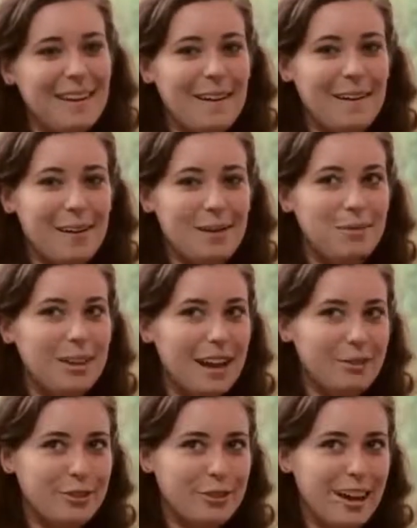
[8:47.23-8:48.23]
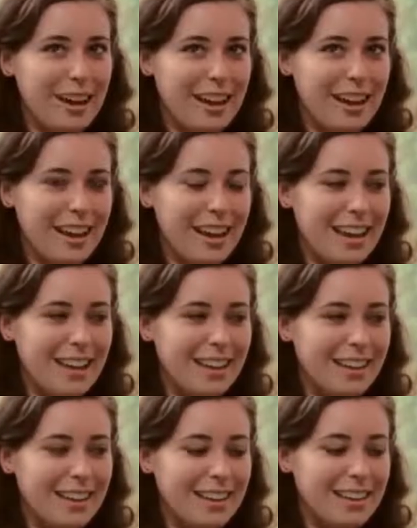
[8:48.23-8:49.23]
But after I
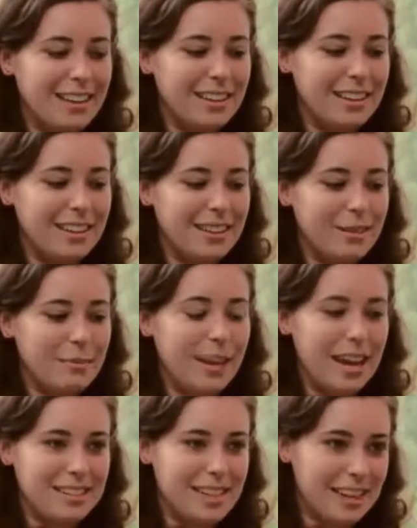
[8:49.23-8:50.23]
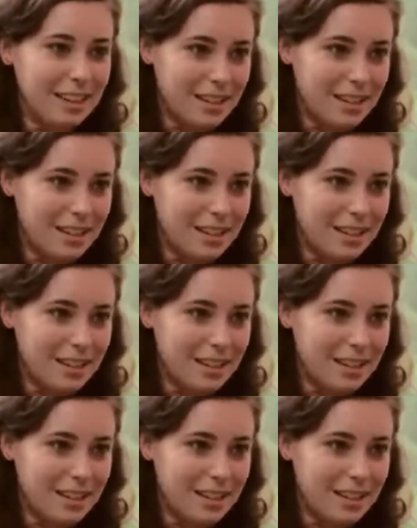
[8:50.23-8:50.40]
began taking